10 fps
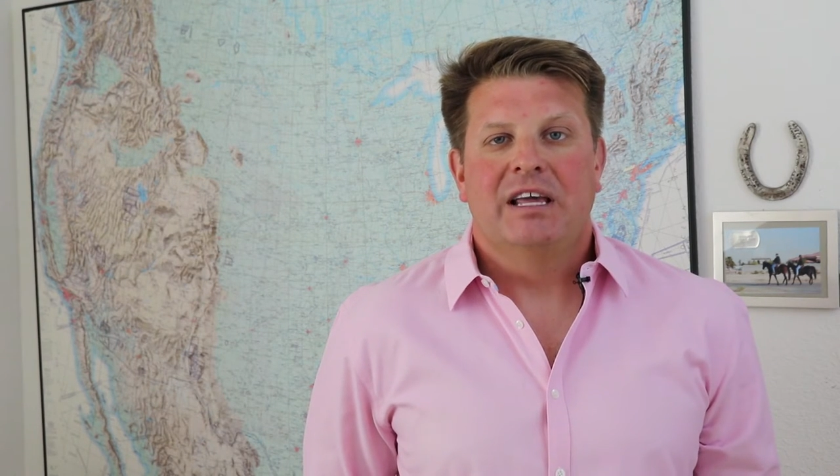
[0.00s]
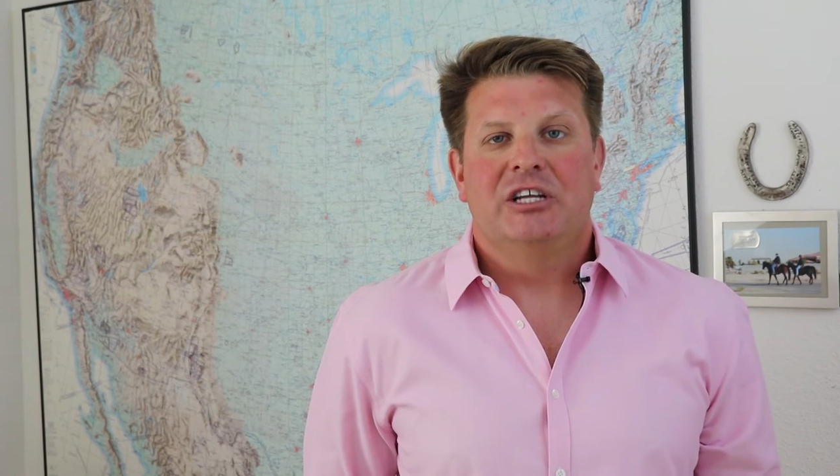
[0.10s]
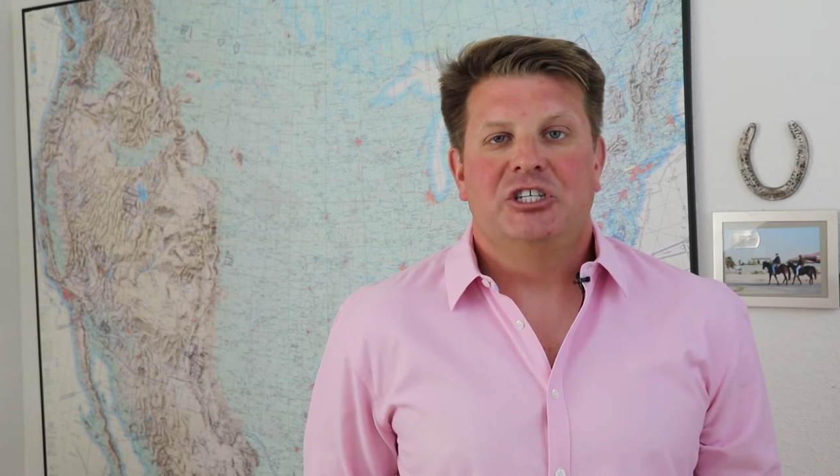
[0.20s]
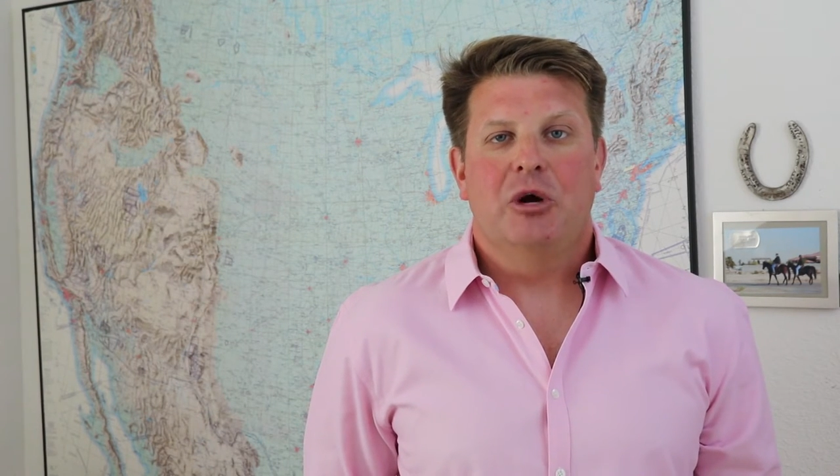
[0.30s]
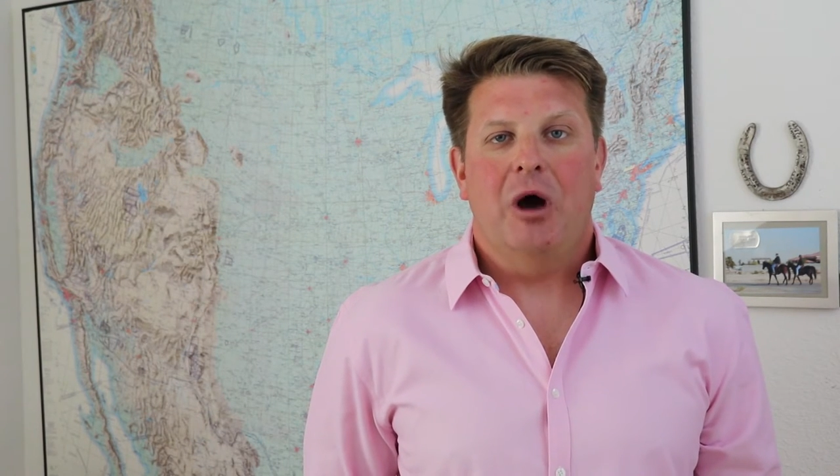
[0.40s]

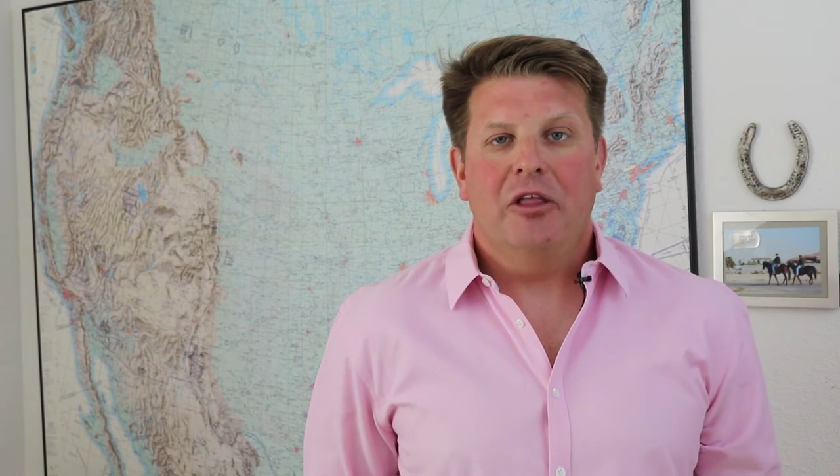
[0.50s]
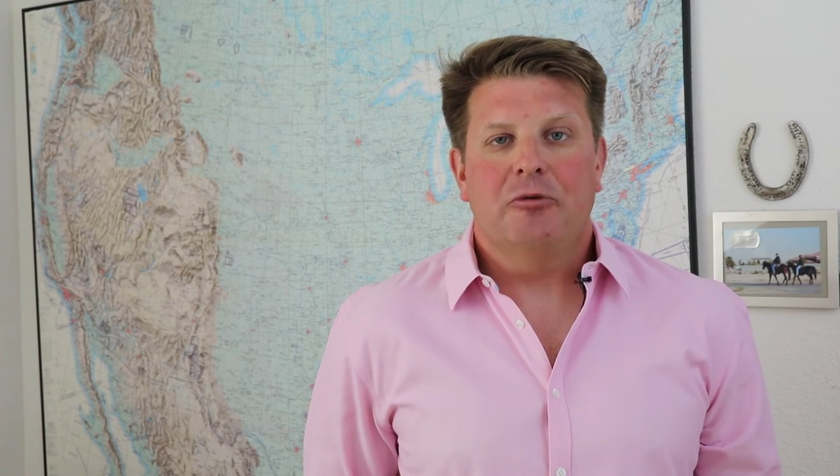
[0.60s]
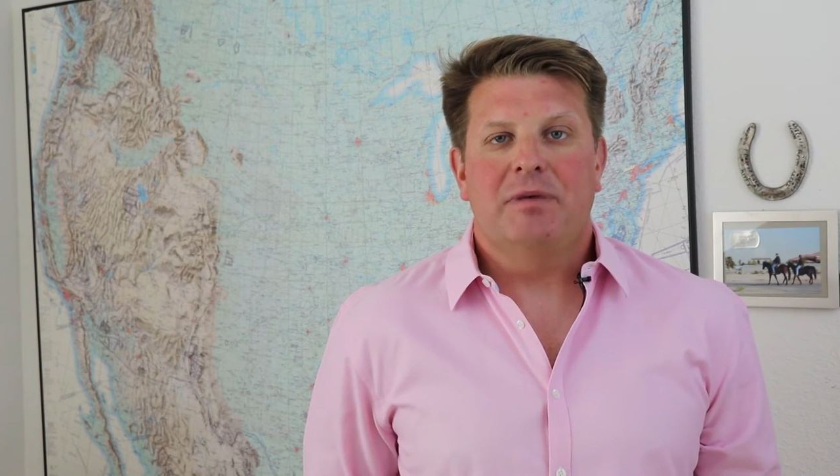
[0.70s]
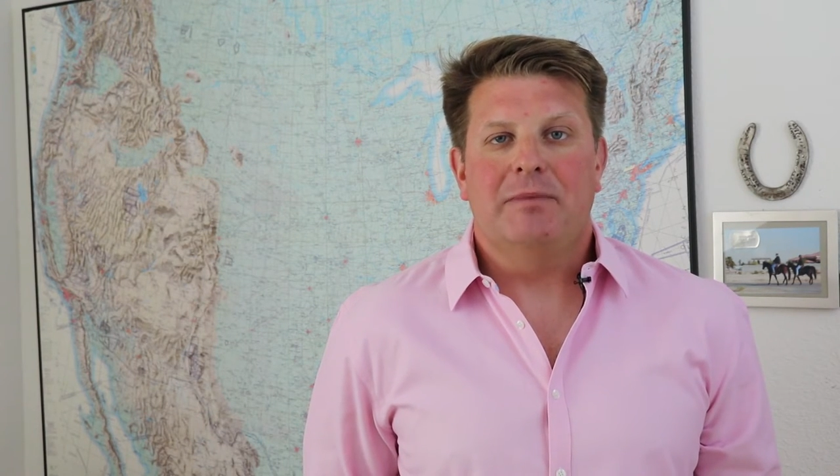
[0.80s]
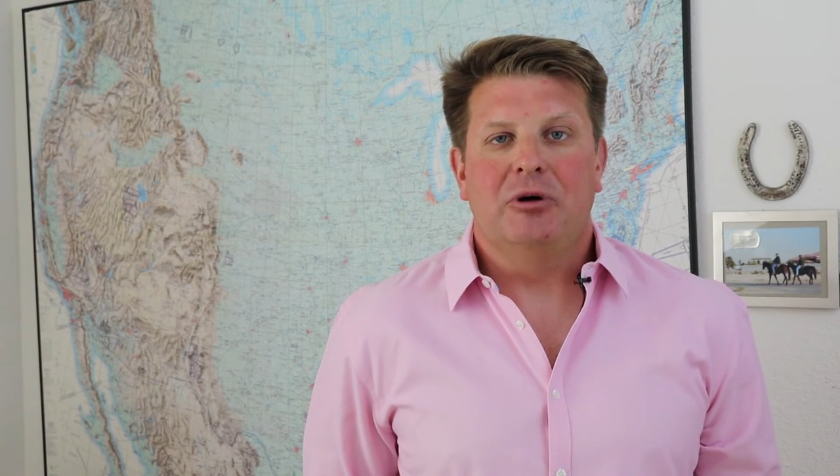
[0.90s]
can show
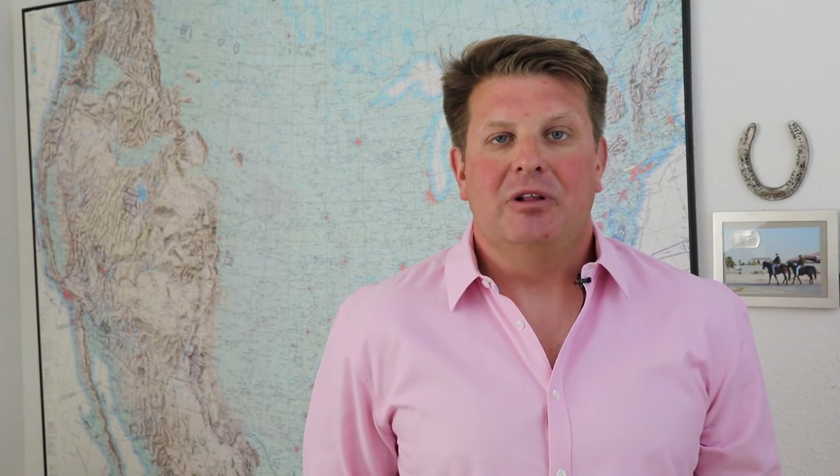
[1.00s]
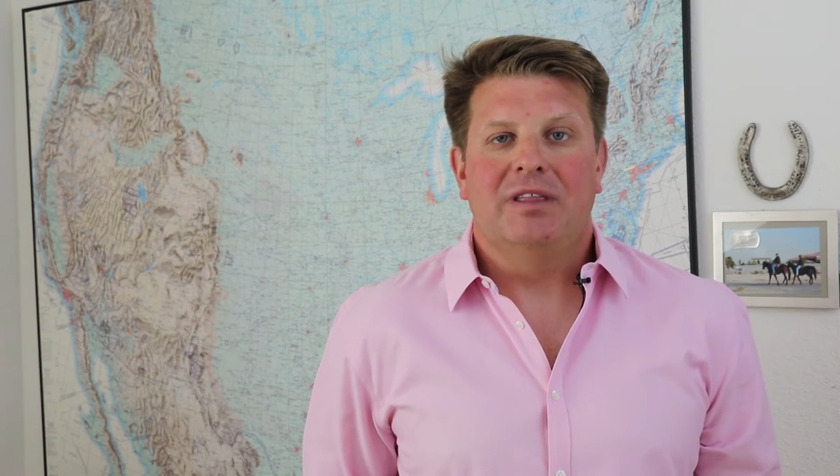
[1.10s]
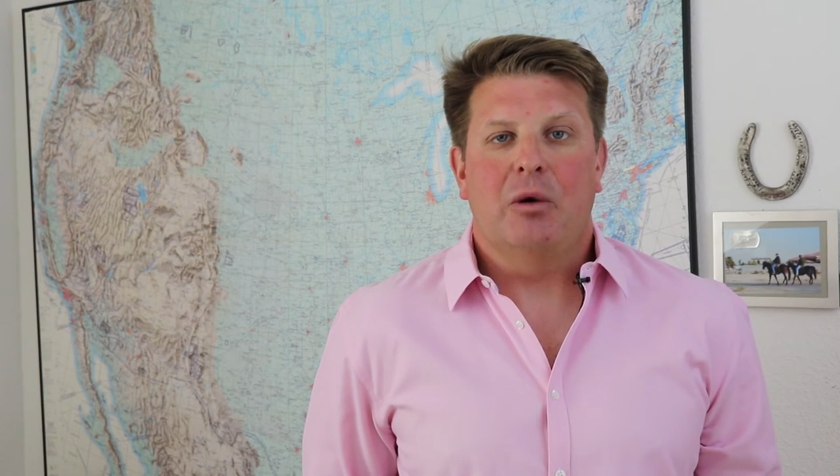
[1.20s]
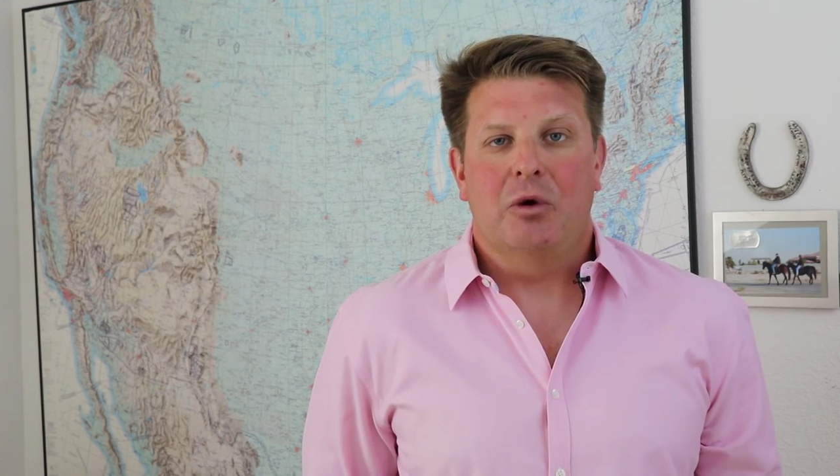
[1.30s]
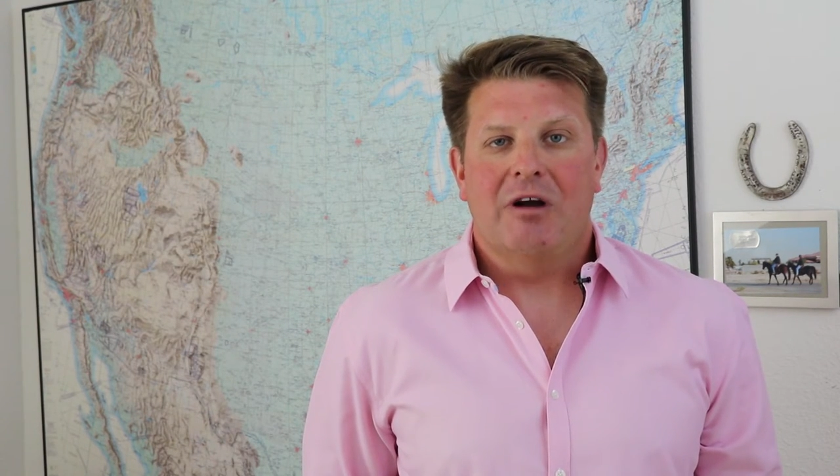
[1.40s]
other people
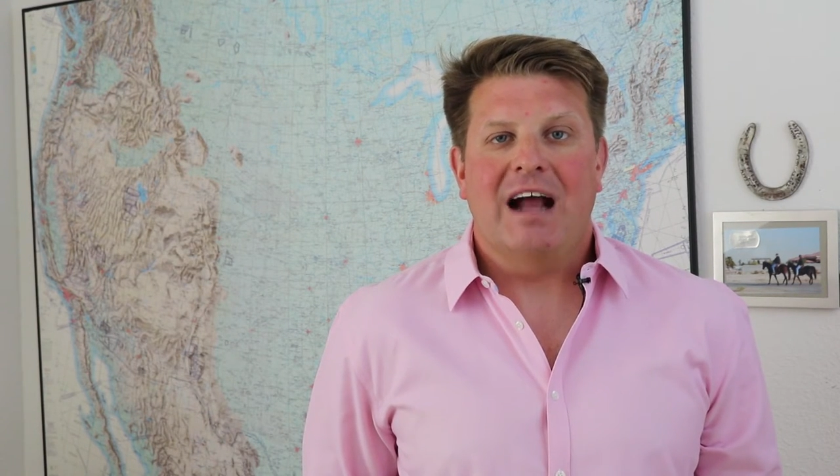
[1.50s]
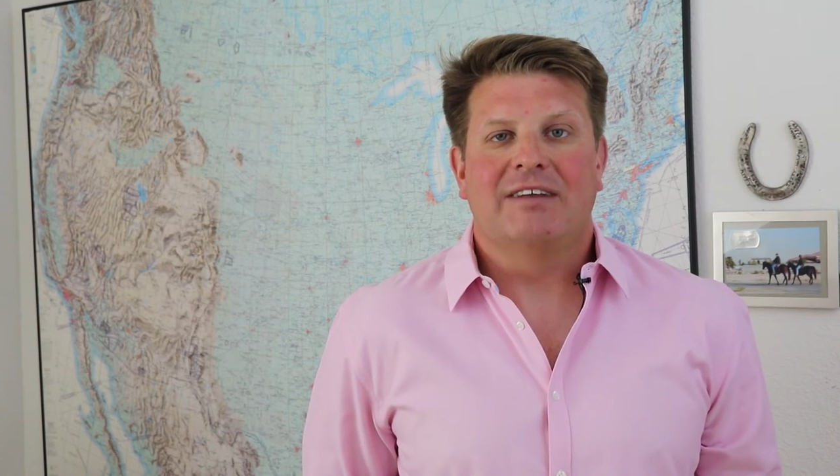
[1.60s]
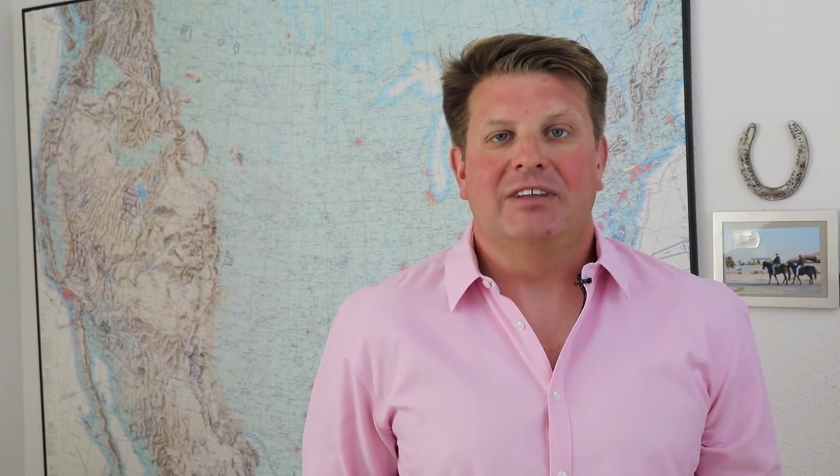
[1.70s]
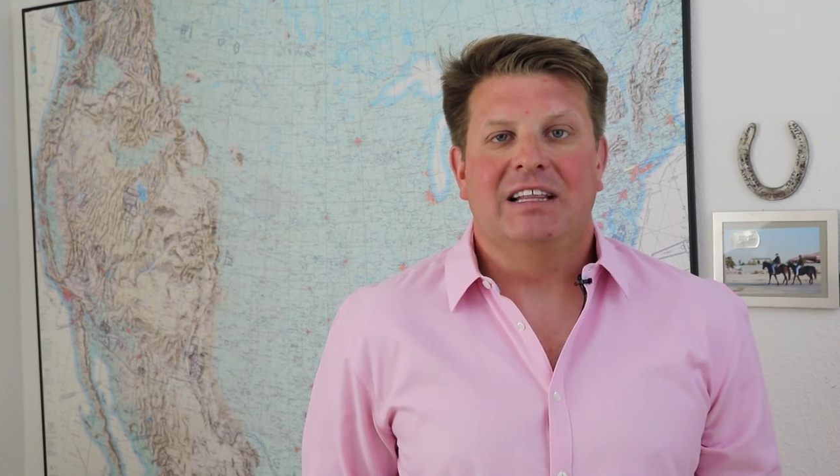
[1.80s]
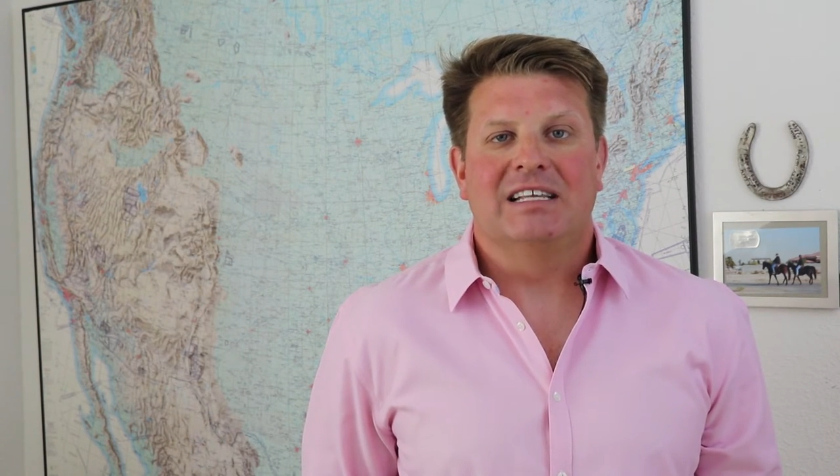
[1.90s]
that we're actively